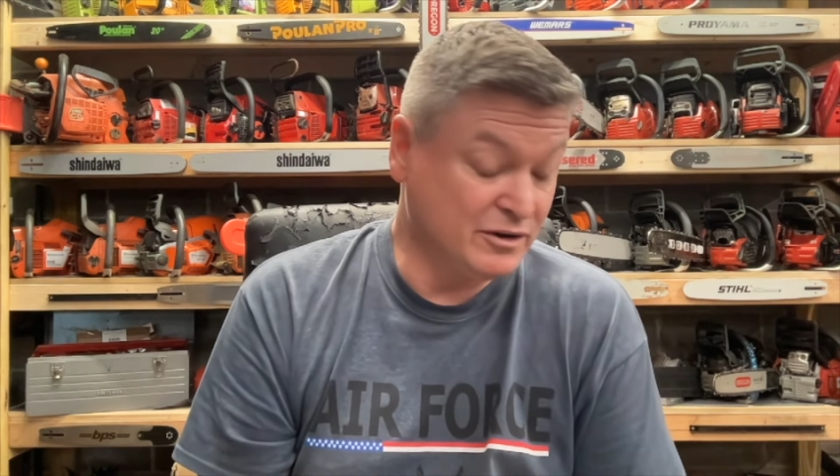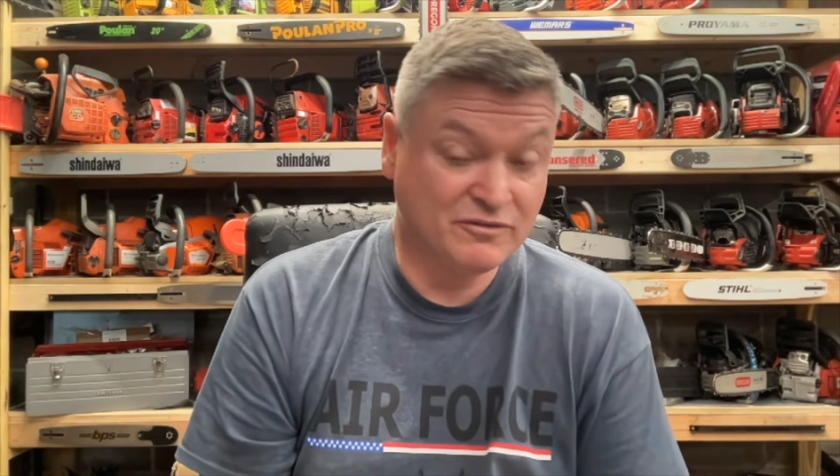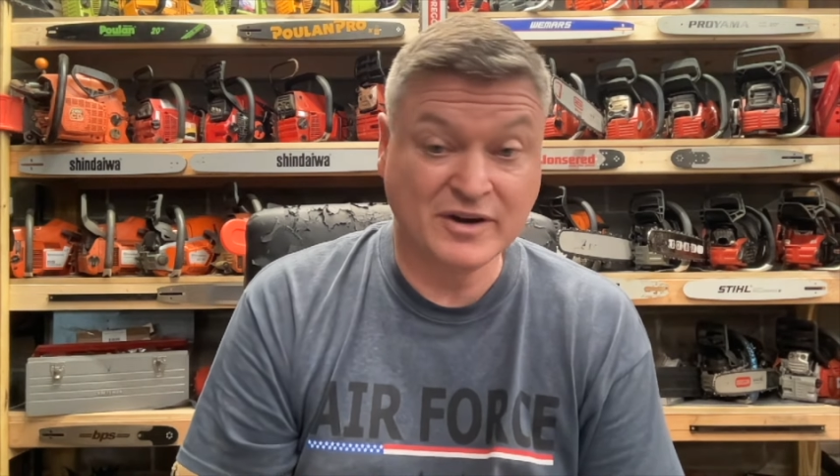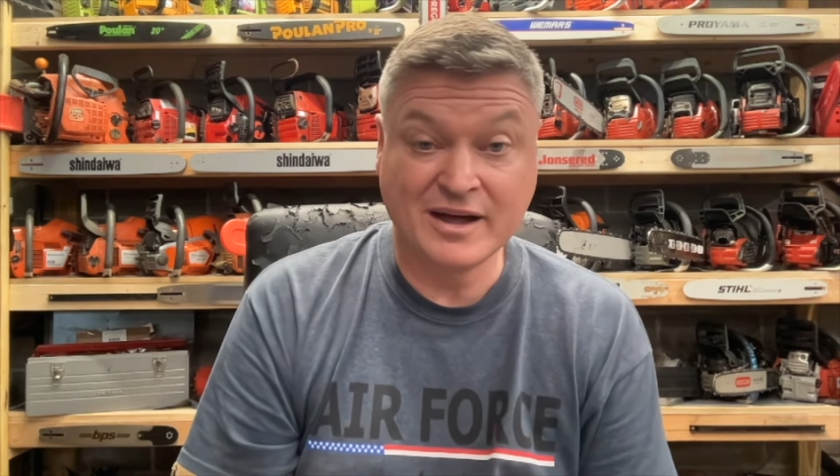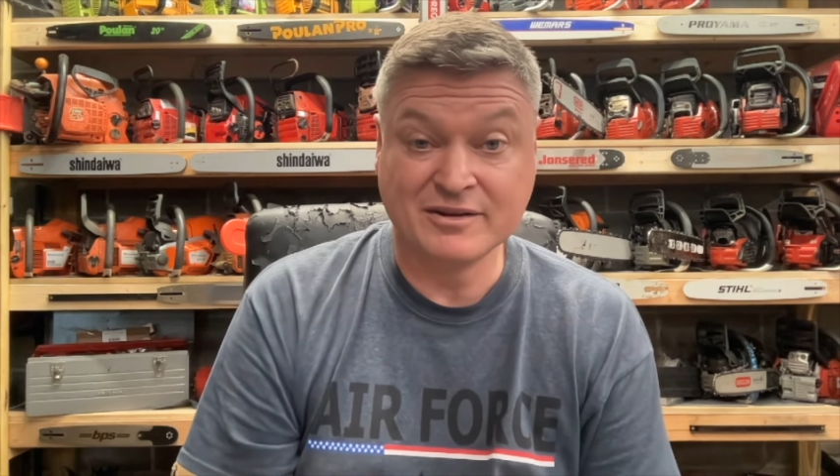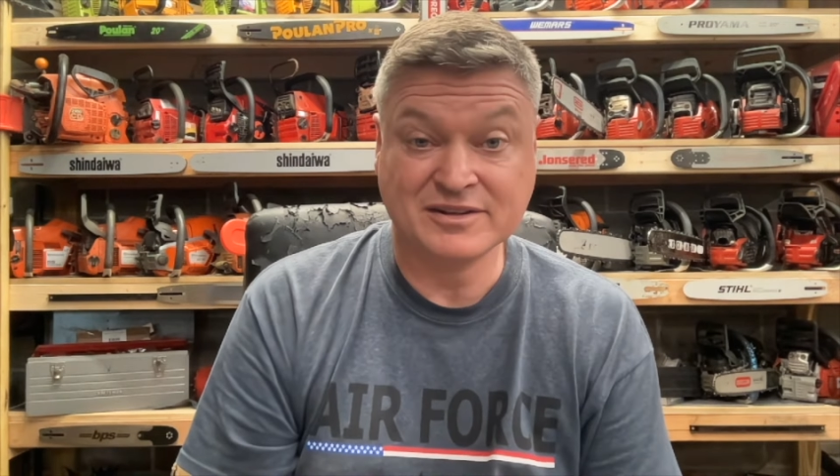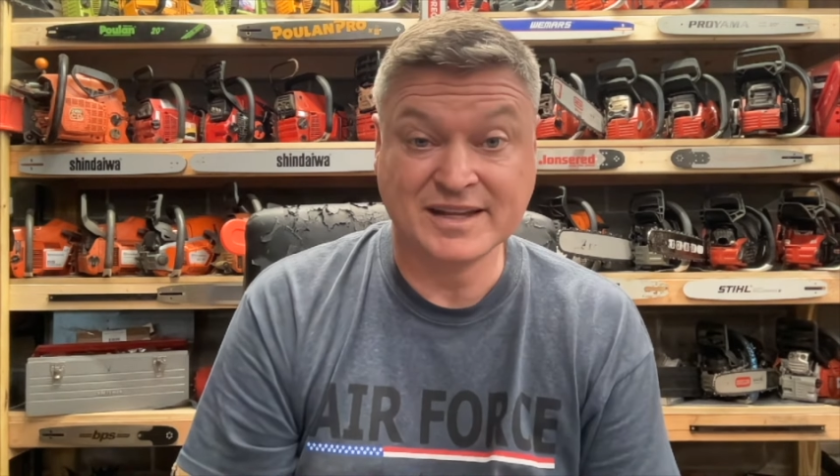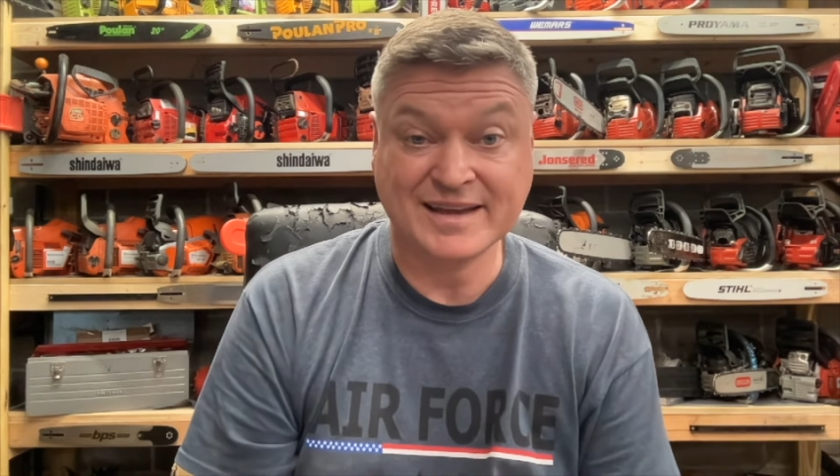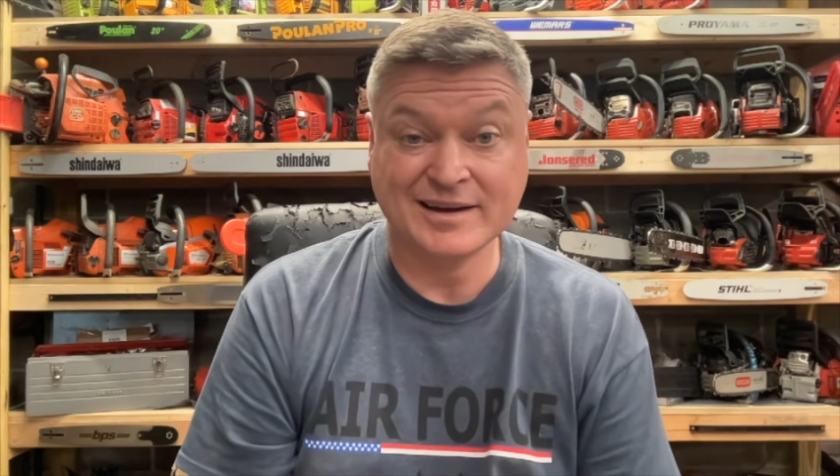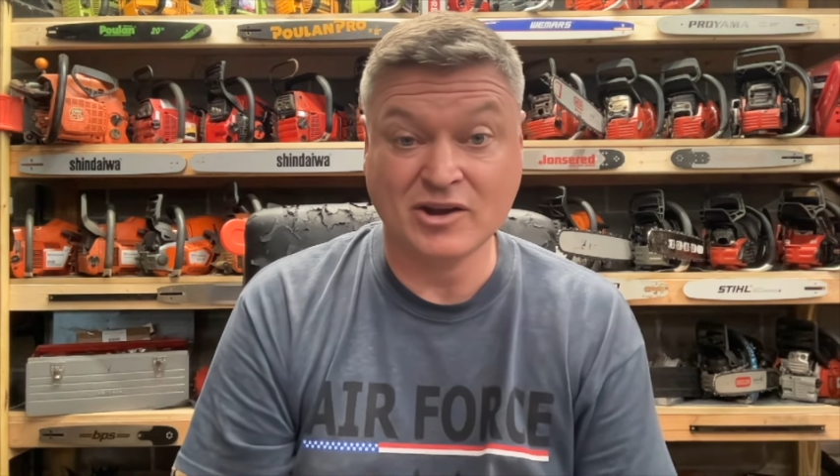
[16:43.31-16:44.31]
files, they
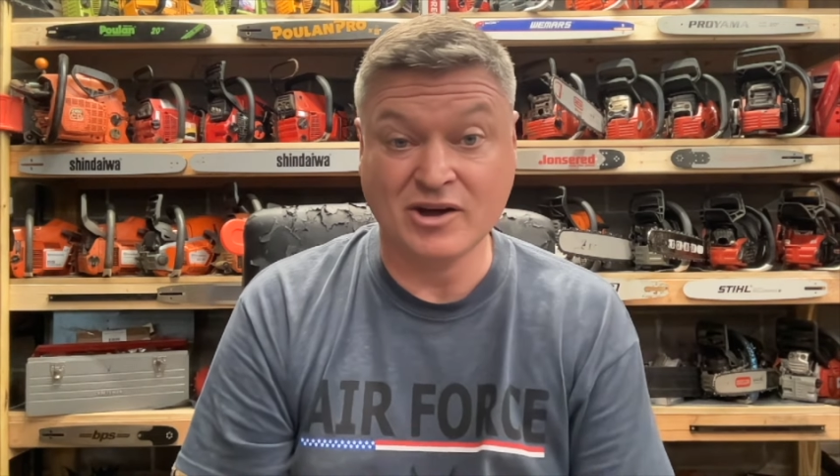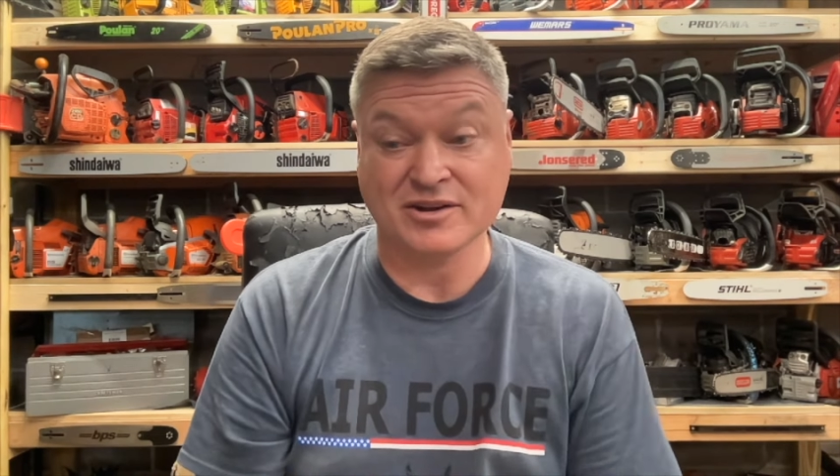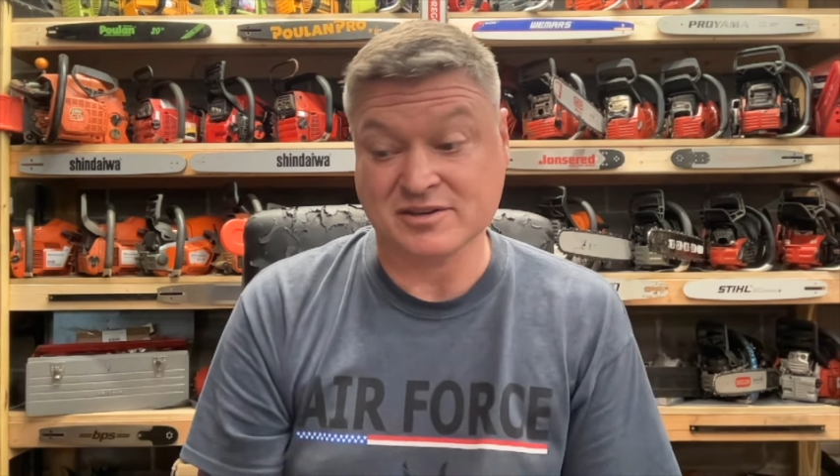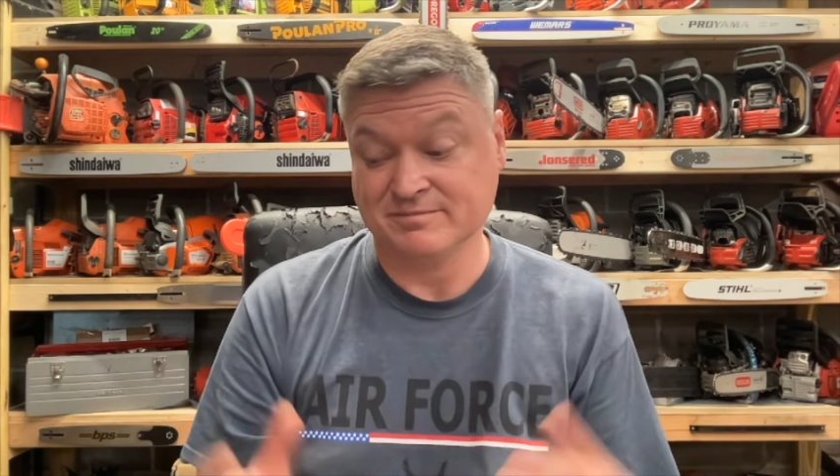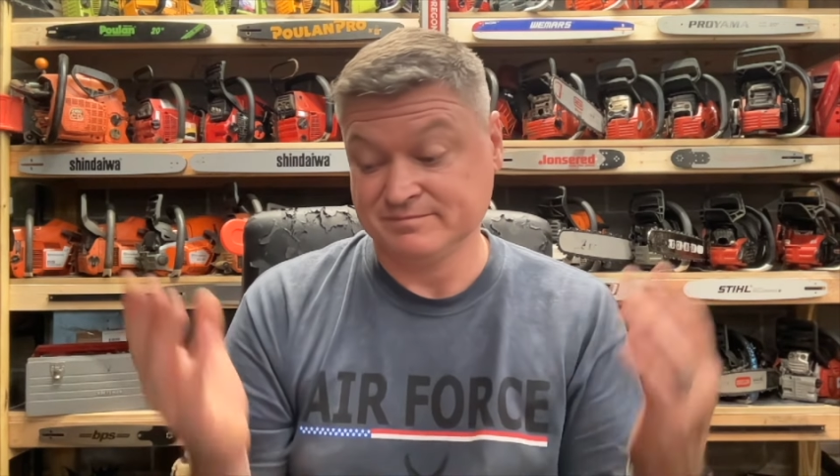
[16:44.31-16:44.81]
get lost.